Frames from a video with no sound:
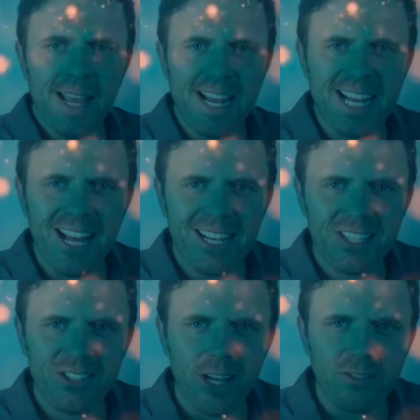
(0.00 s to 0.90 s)
Hey
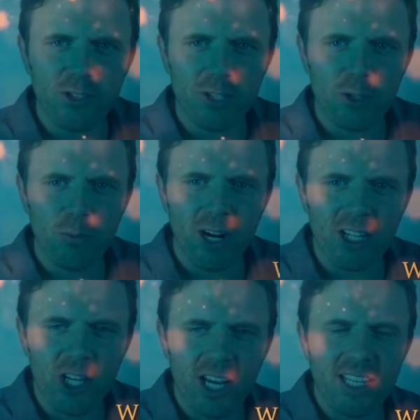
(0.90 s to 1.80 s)
guys, it's Dr. Justin
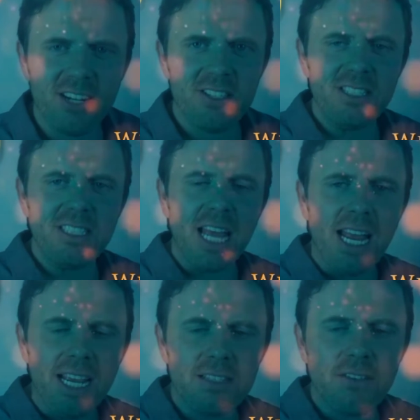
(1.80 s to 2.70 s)
Marcagiani here.
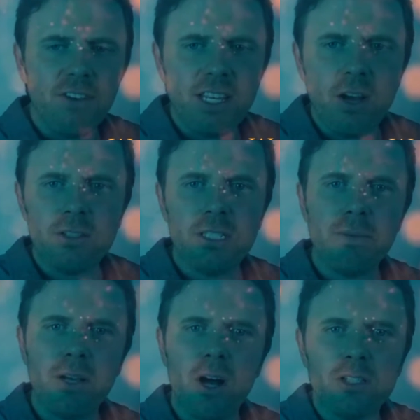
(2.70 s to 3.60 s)
Today's video is going
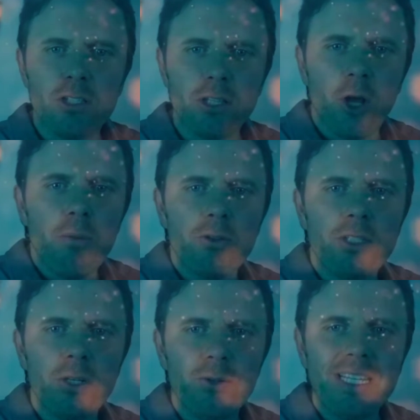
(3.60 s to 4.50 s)
to be on slow
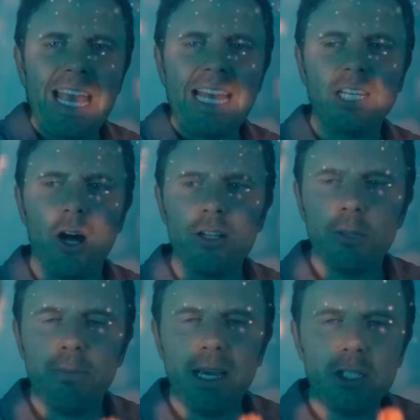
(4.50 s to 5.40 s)
motility and
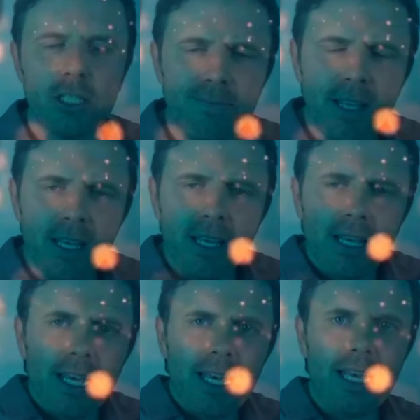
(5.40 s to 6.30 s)
constipation.
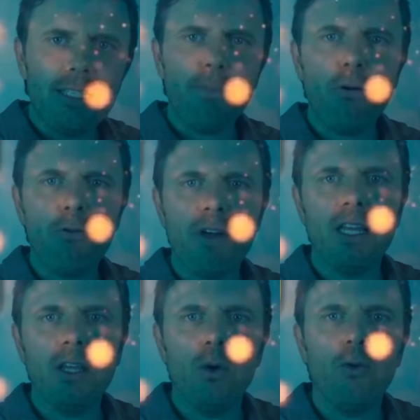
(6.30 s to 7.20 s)
Is it
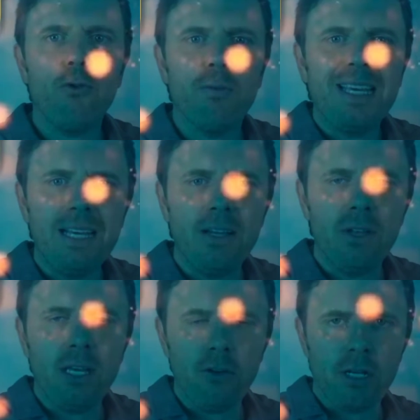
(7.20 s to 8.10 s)
preventing you from
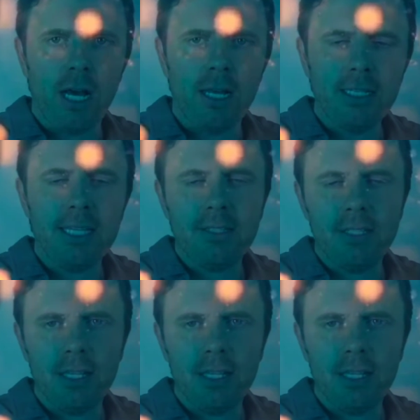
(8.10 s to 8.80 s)
healing your gut? Yes, it